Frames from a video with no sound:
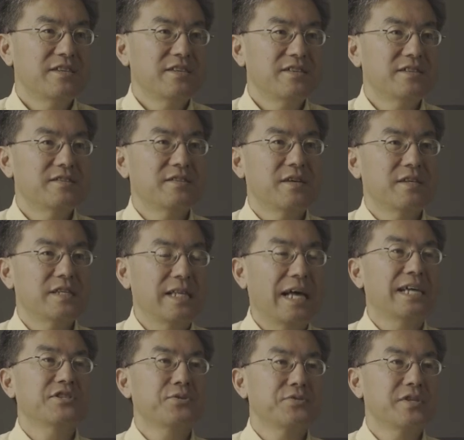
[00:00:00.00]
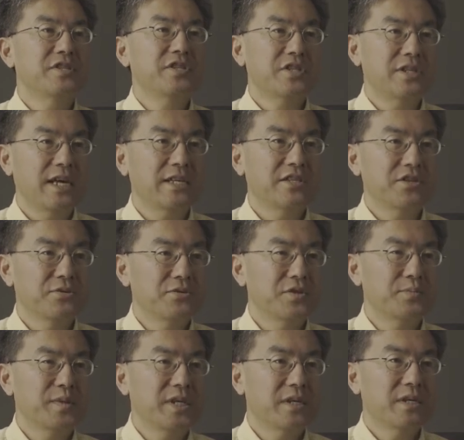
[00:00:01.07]
this Elastos internet, so to
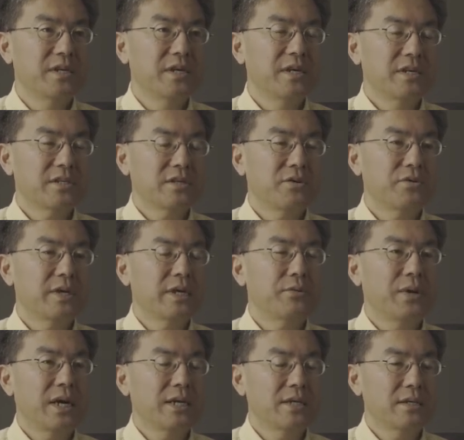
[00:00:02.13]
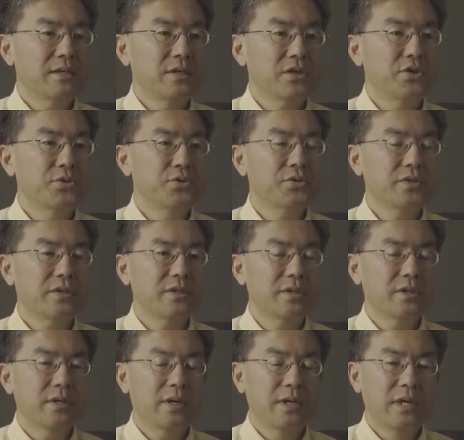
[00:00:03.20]
speak. So they want to use
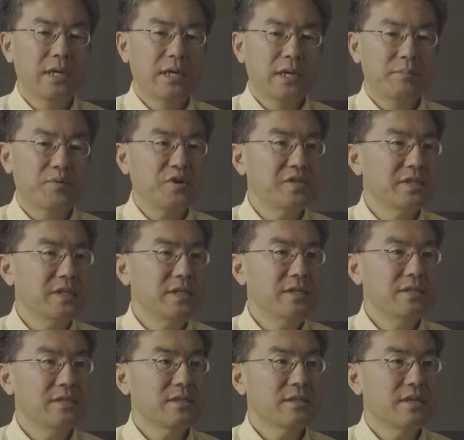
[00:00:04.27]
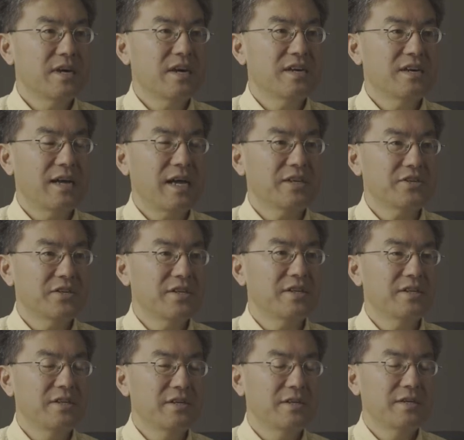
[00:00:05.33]
the proceeds, actually
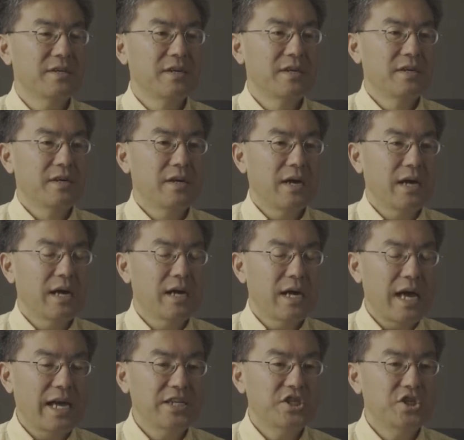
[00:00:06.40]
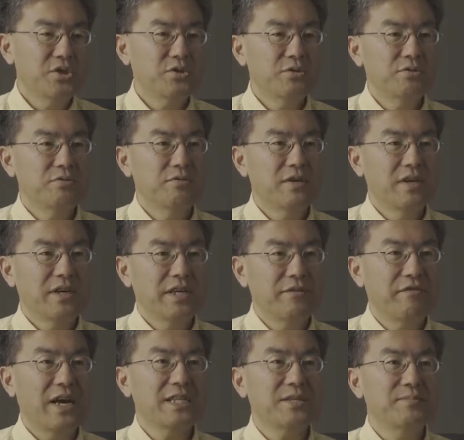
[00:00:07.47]
the angel
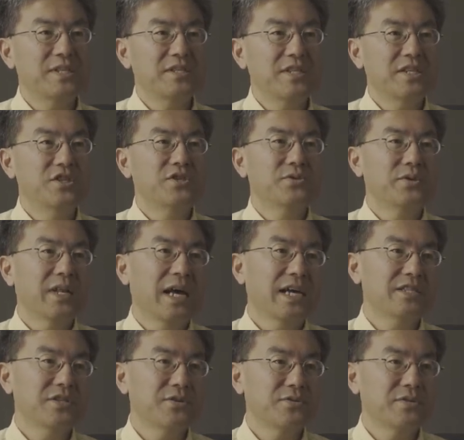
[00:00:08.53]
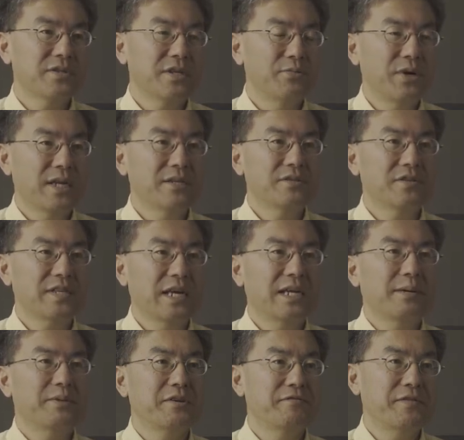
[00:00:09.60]
investment into Elastos. They want to set
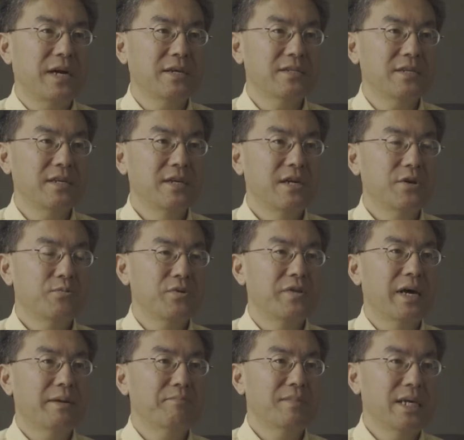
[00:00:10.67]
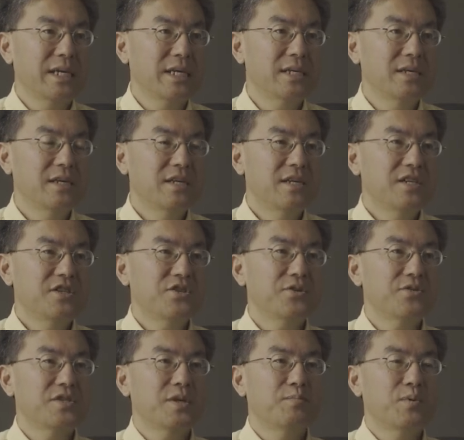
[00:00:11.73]
up a fund with that money to
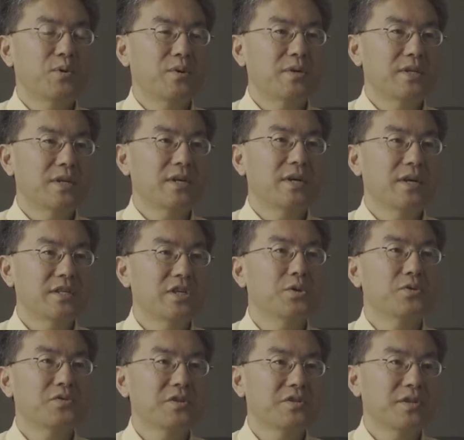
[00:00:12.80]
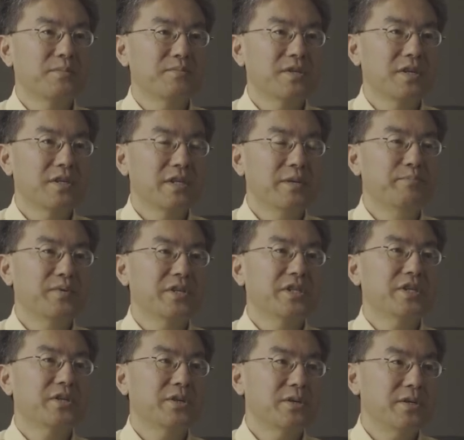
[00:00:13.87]
support ecosystems, in
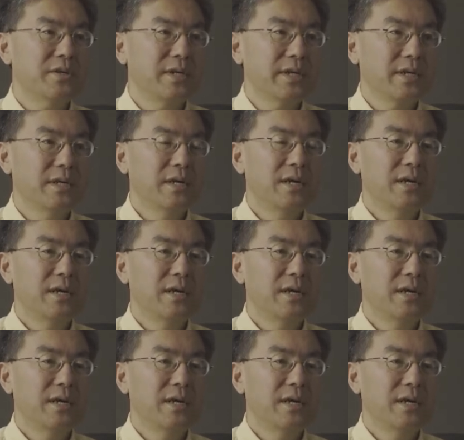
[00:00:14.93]
particularly